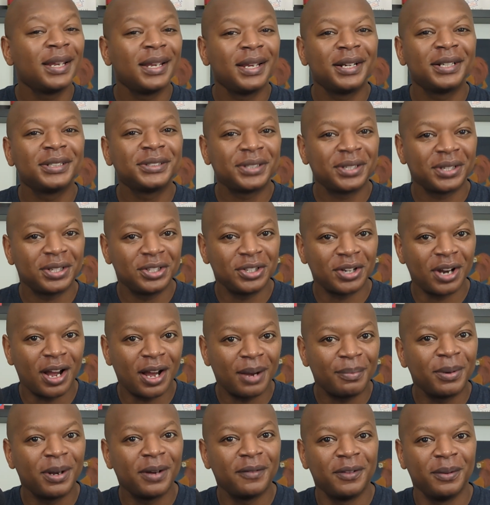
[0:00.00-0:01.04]
it is the
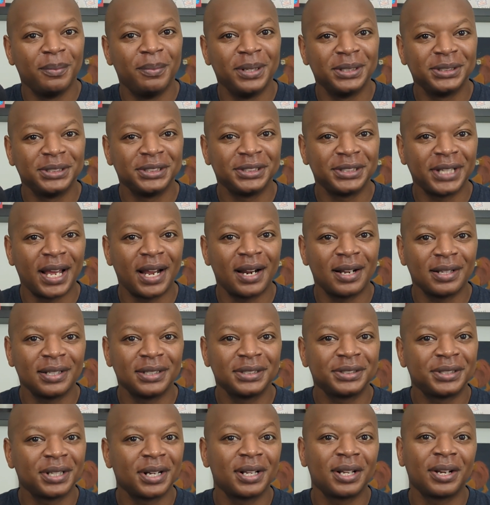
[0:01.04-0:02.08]
job of the business
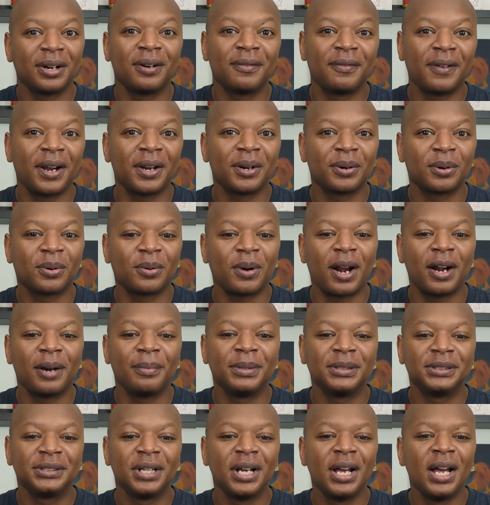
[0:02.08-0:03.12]
analyst to clarify your
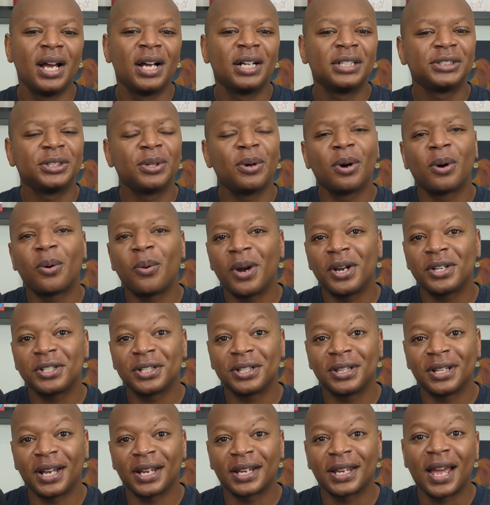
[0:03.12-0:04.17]
requirements. So a
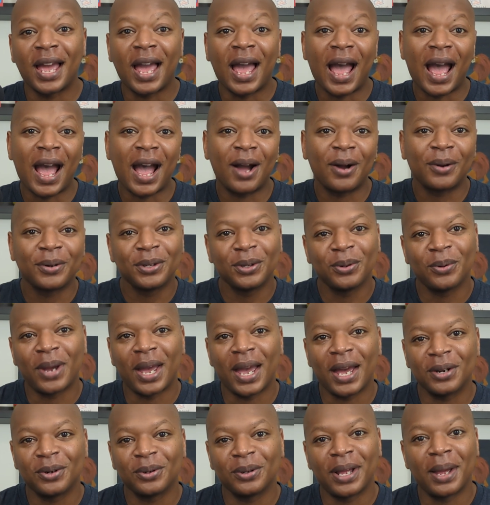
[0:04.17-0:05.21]
question like, how do you
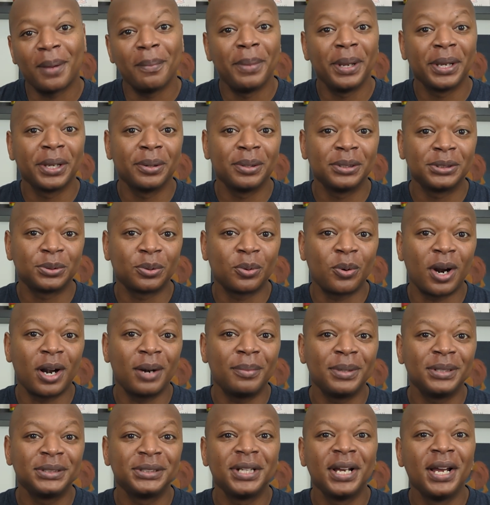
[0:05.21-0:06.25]
handle ambiguous
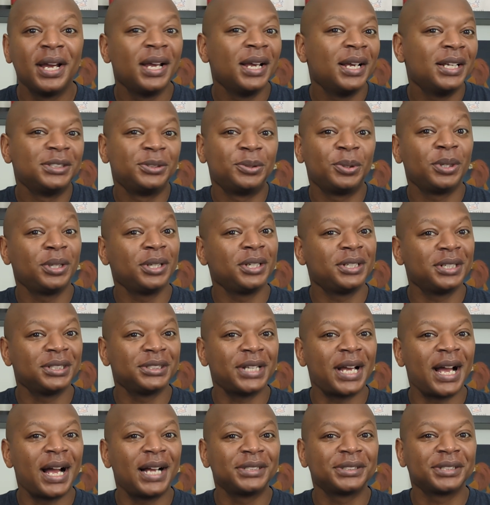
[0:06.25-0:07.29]
requirements, is really
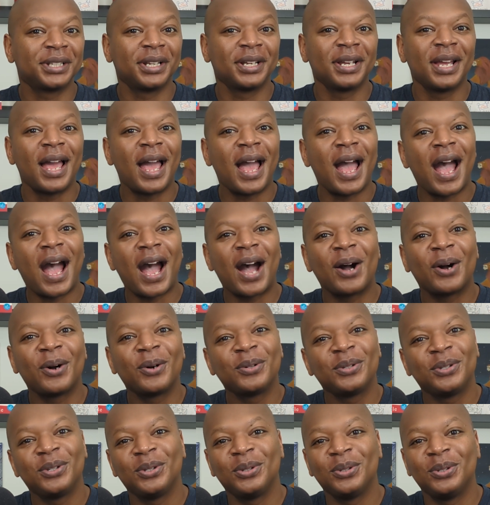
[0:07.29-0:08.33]
just asking, how
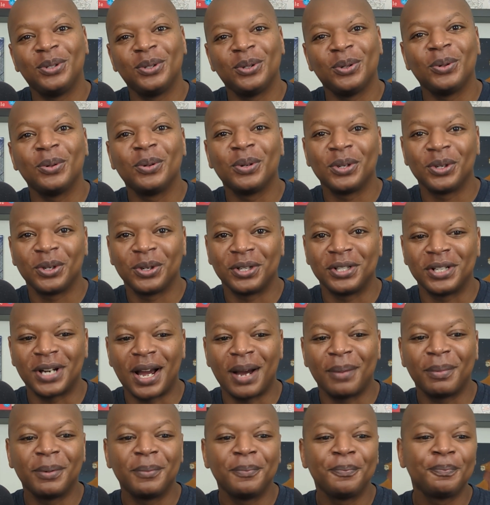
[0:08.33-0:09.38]
do you do your
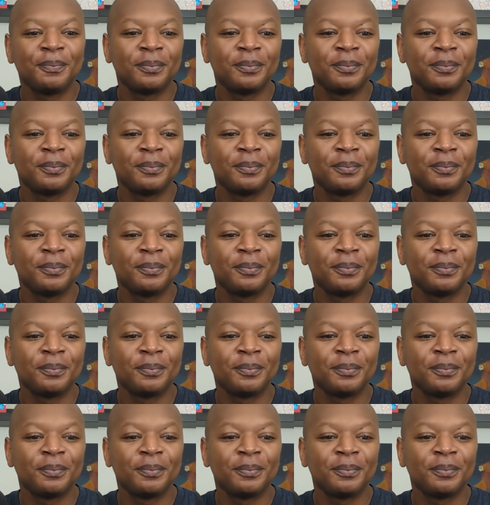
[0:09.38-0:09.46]
job?